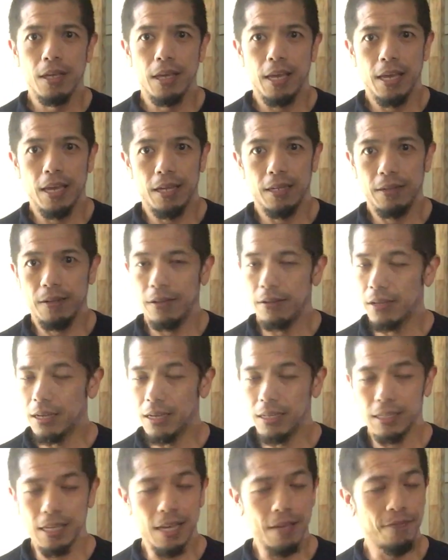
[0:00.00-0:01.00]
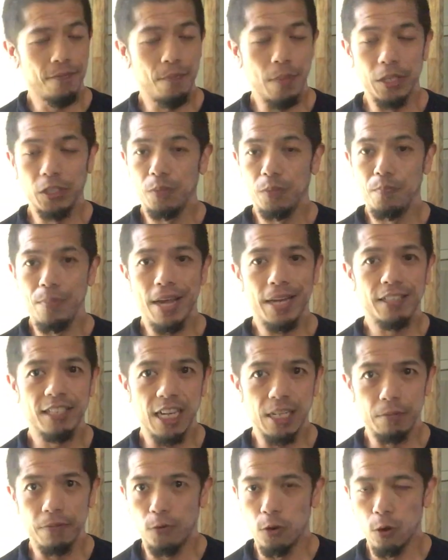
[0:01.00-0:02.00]
And as I've mentioned many
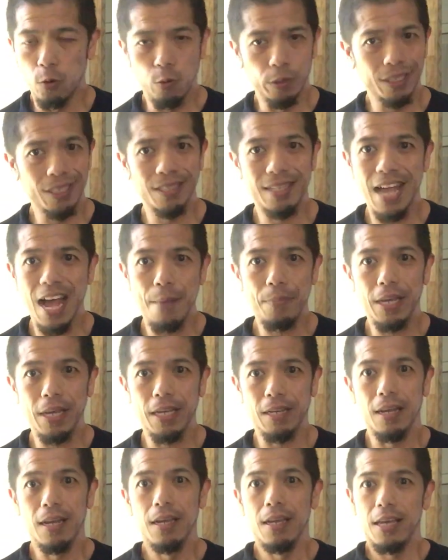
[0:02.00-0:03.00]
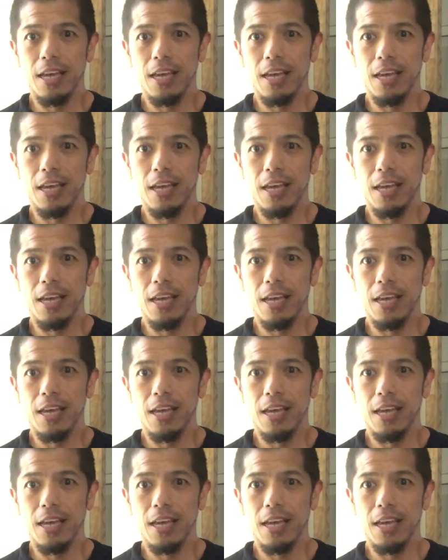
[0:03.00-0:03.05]
times before, what does that mean?